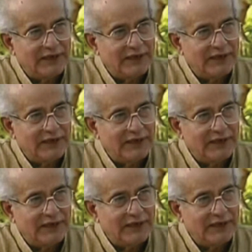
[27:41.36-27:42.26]

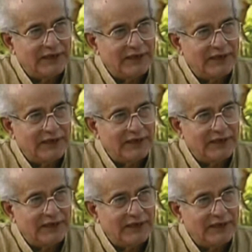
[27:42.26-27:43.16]

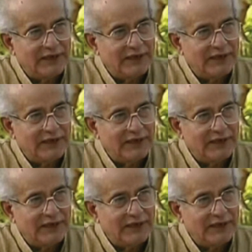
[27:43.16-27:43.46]
Nothing is said.